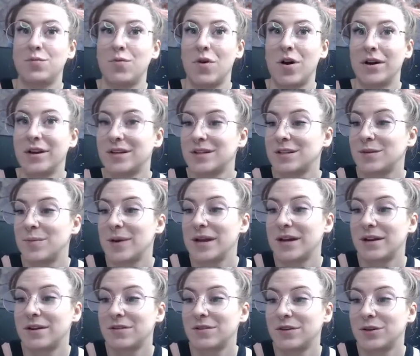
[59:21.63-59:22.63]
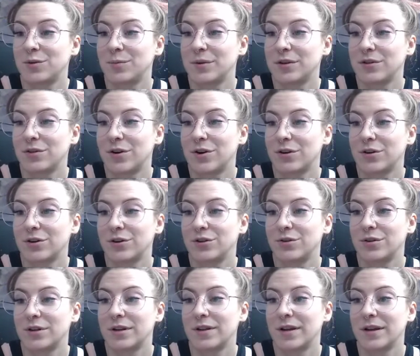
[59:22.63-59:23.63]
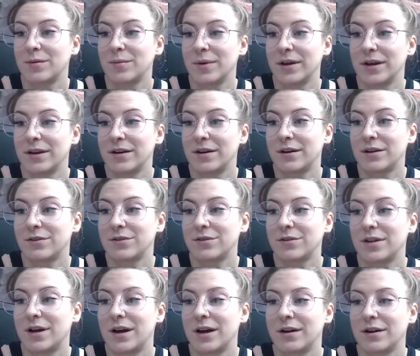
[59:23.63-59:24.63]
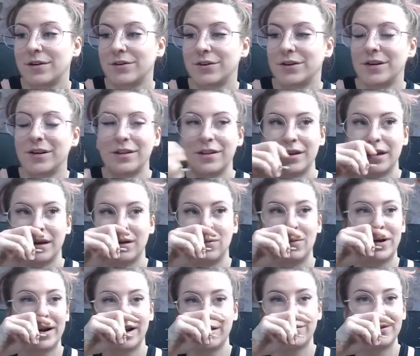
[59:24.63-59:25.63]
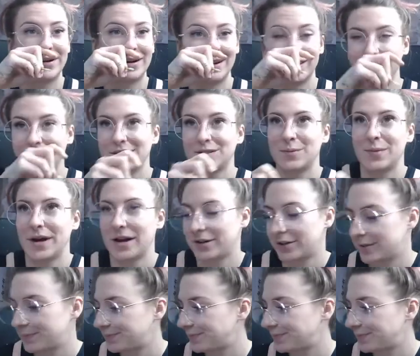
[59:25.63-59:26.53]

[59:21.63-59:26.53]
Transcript: wanted to make it a little bit longer, you could like make another line underneath it. Whatever. Doesn't matter.